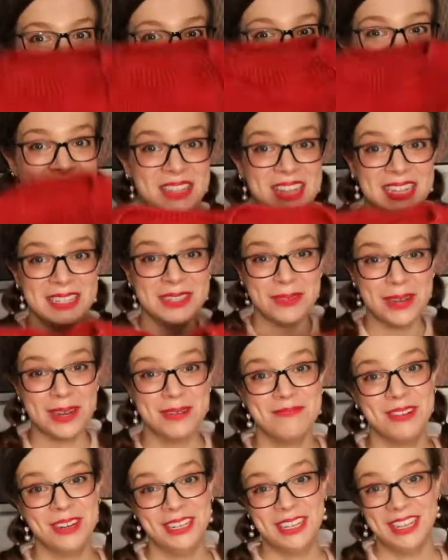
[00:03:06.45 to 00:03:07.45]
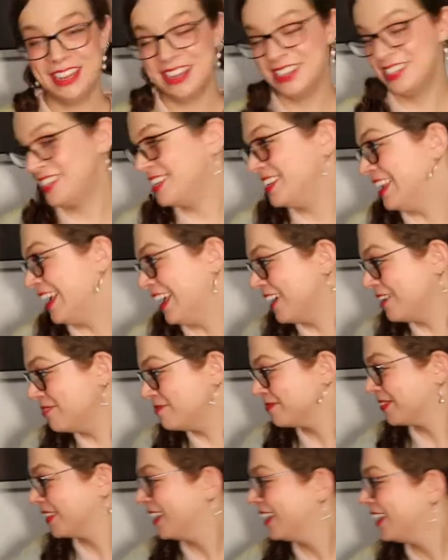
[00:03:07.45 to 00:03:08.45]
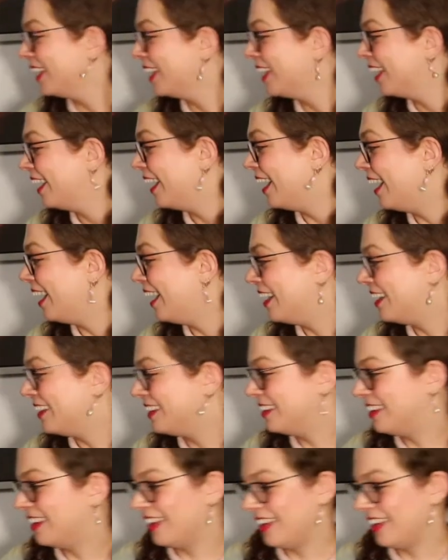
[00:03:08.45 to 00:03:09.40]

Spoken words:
So that's what I'm working on today, and